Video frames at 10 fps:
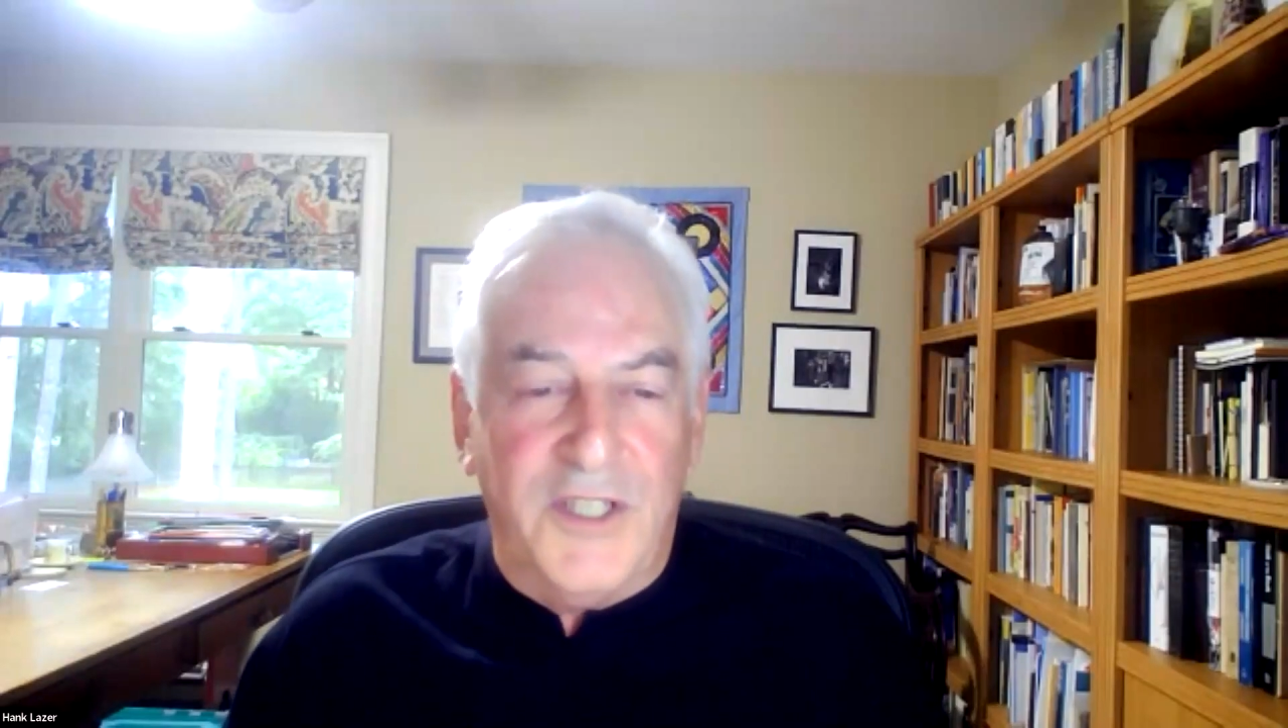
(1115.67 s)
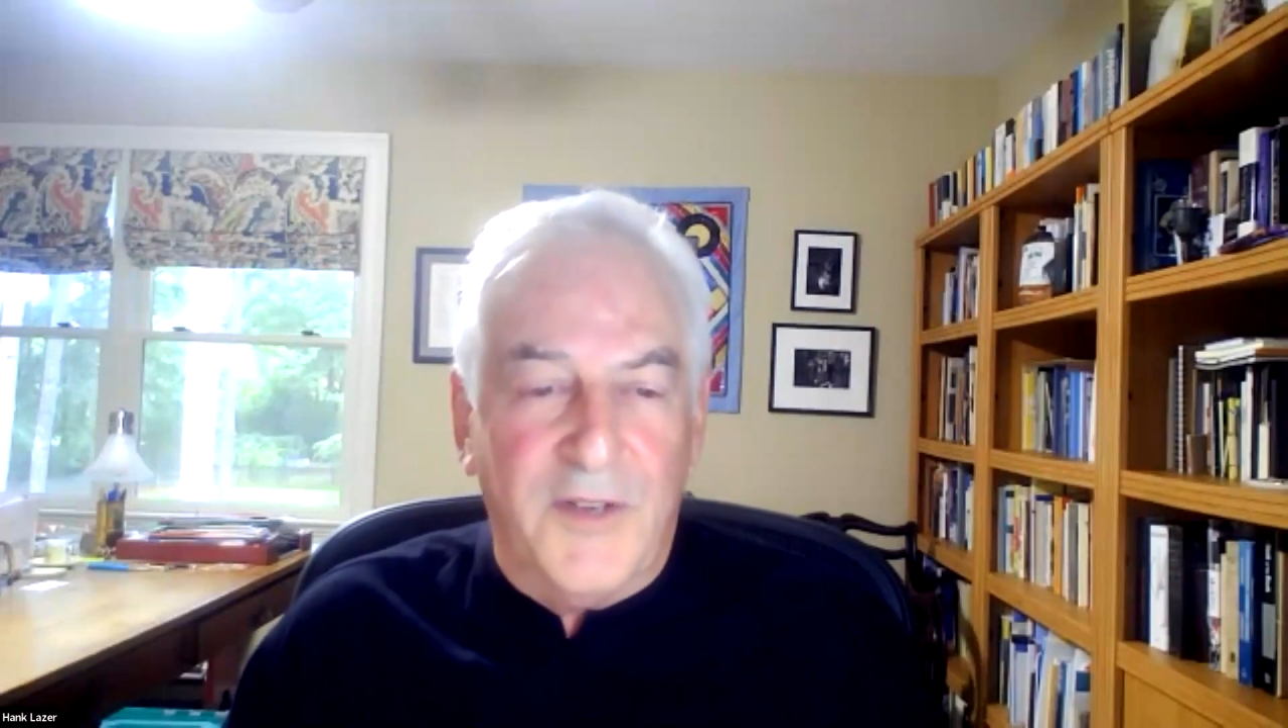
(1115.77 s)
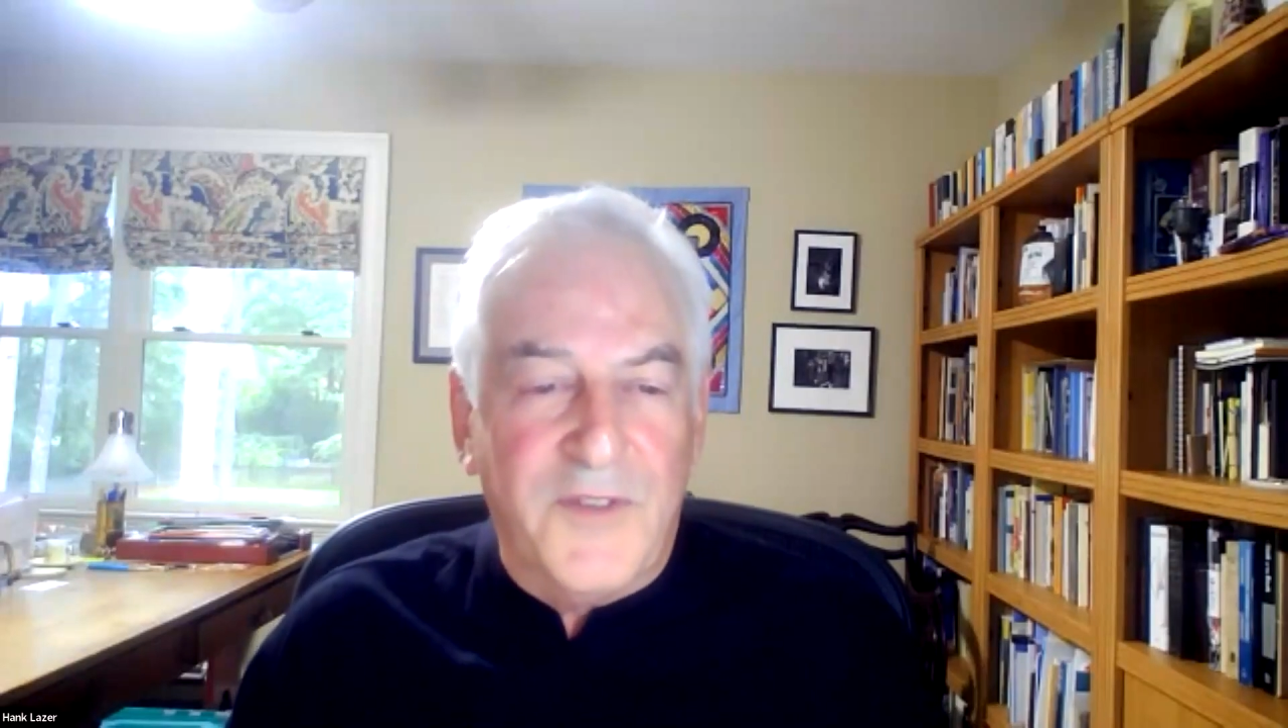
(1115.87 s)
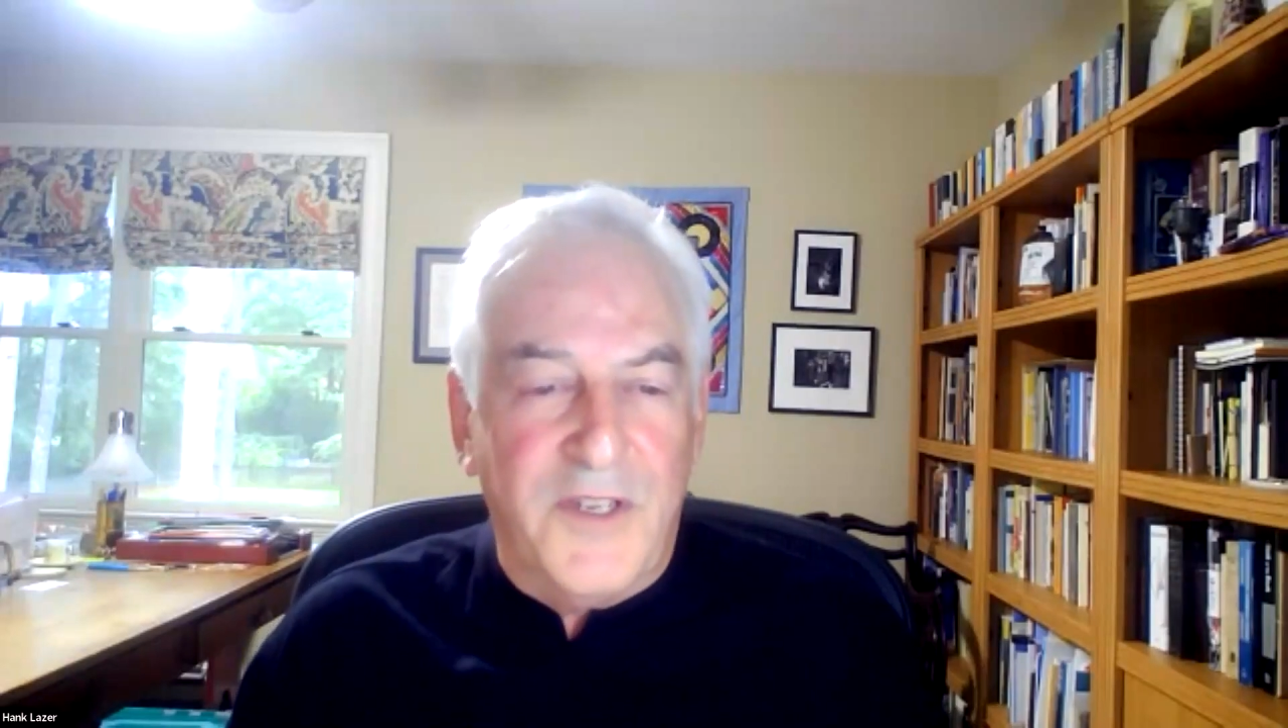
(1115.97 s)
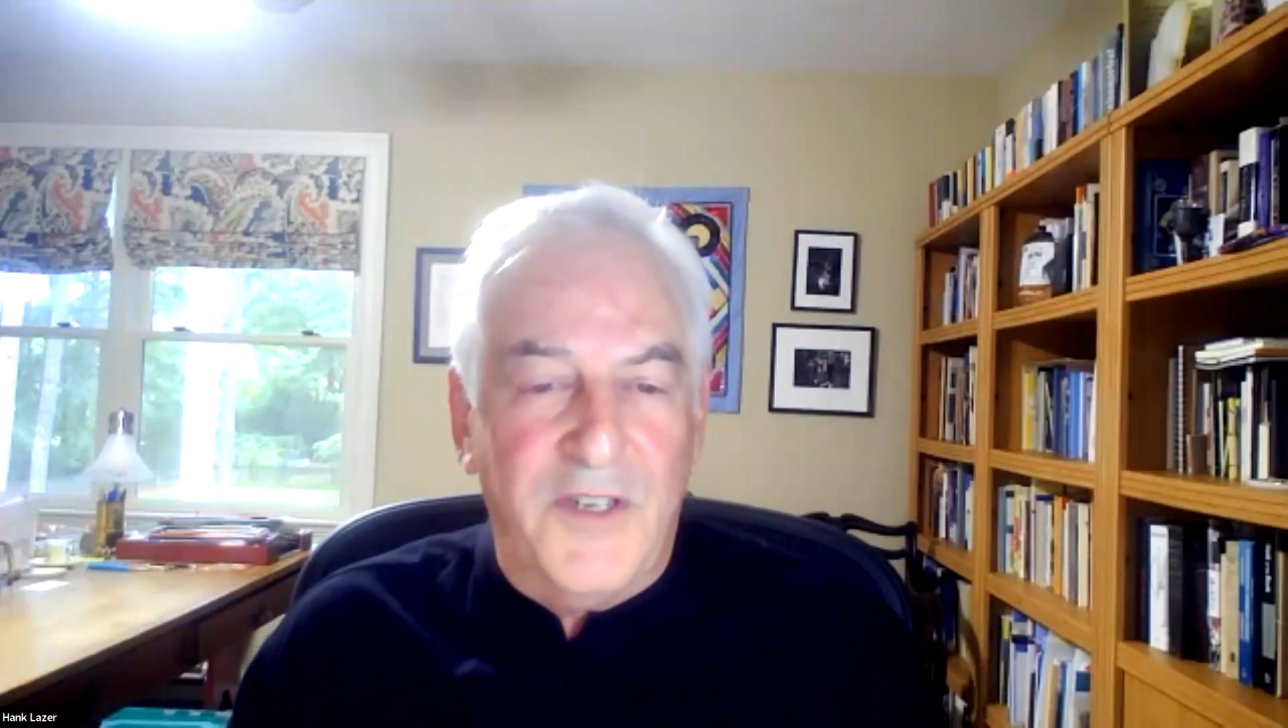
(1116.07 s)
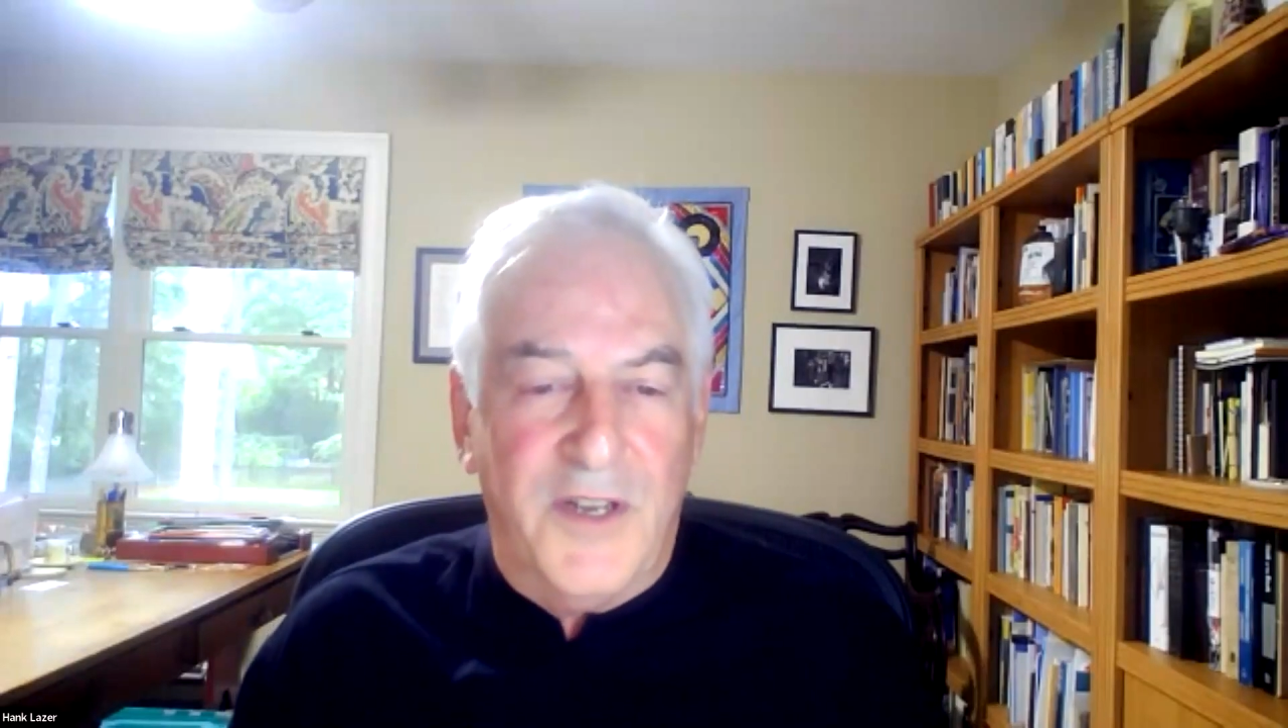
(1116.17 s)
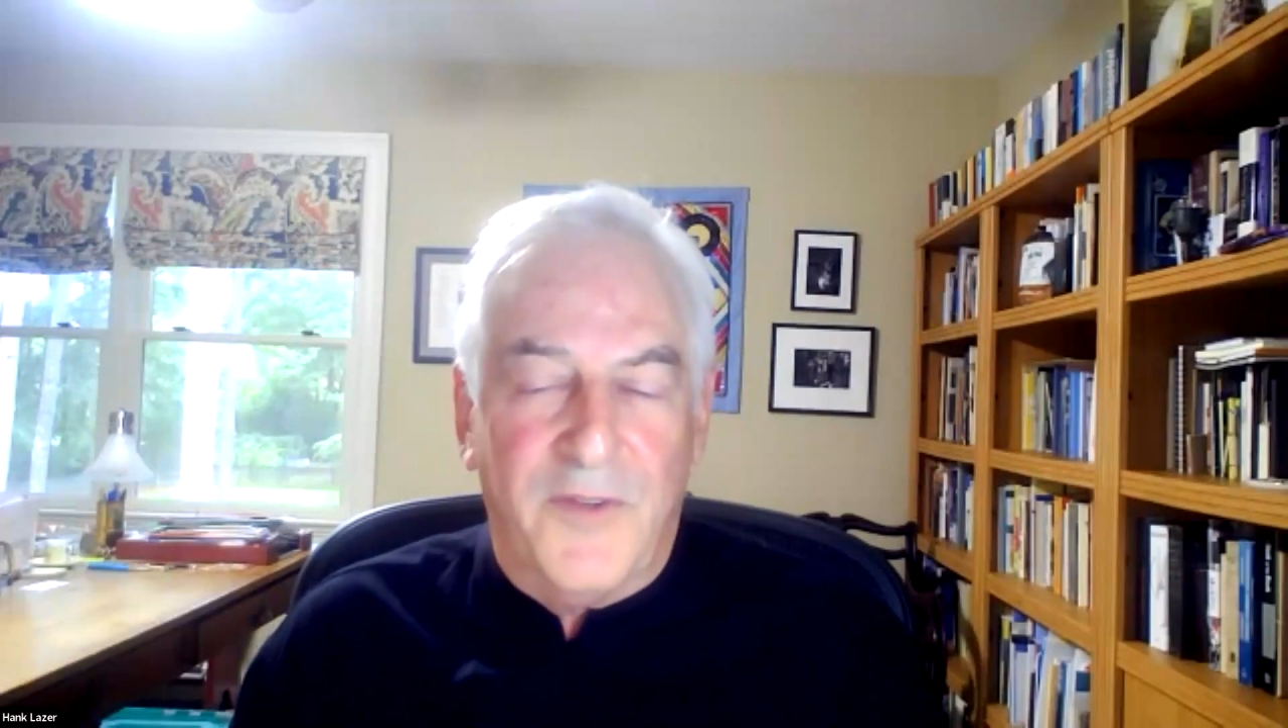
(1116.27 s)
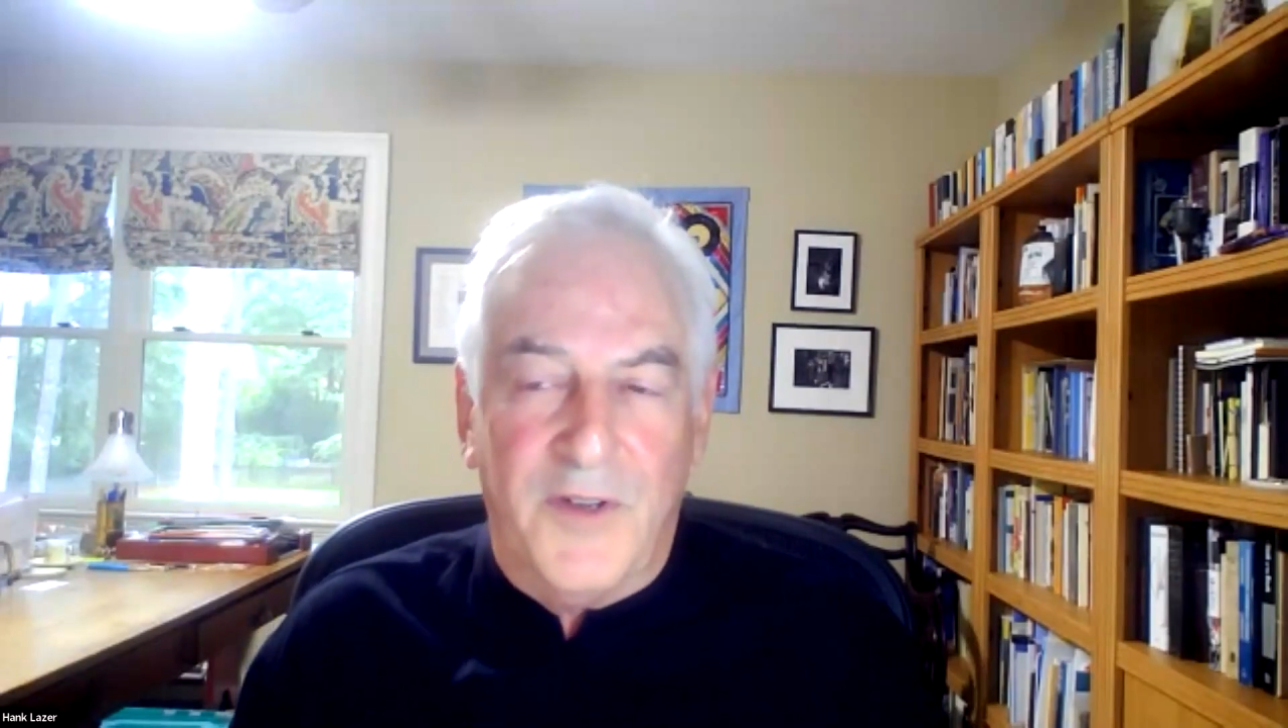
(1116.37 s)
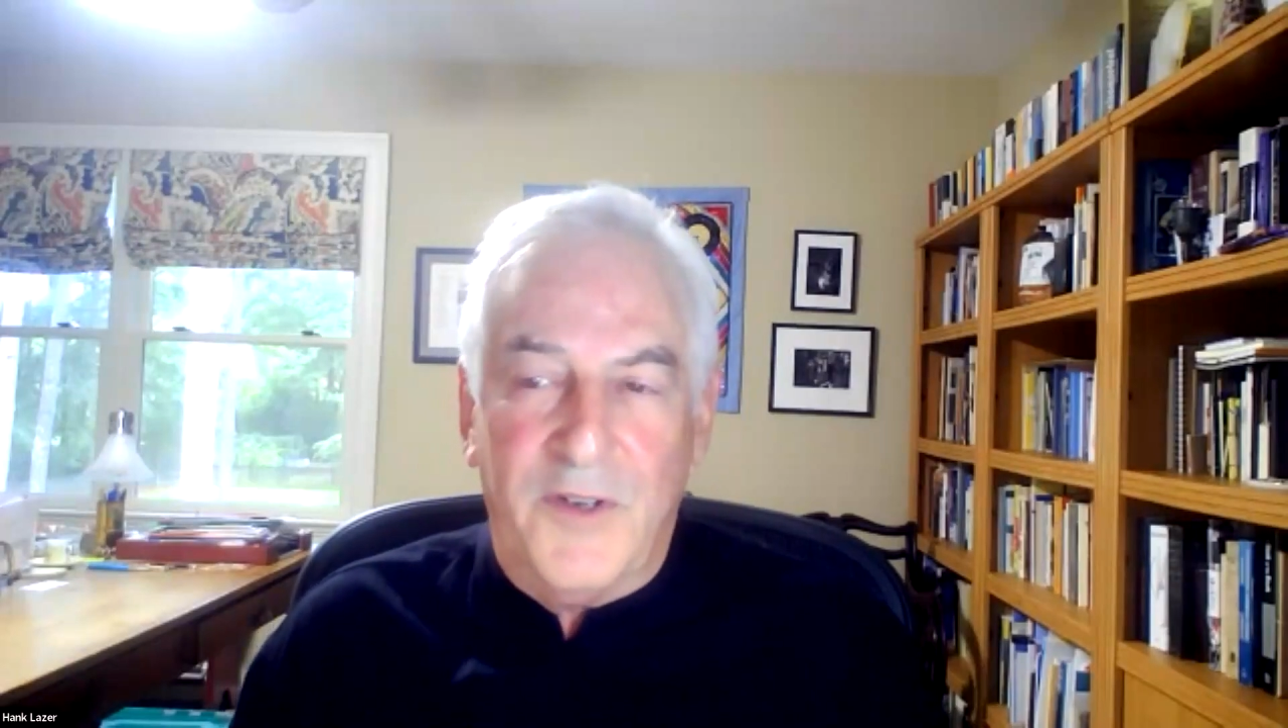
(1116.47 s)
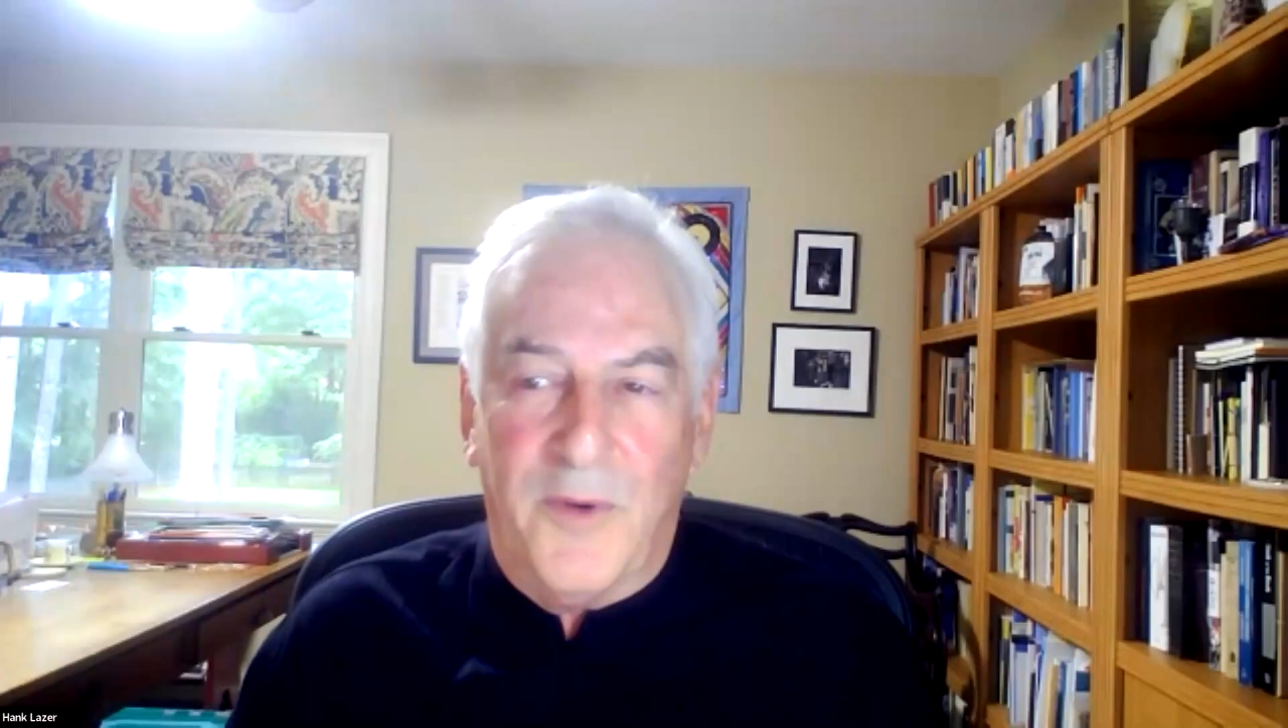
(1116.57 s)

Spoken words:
shifts in different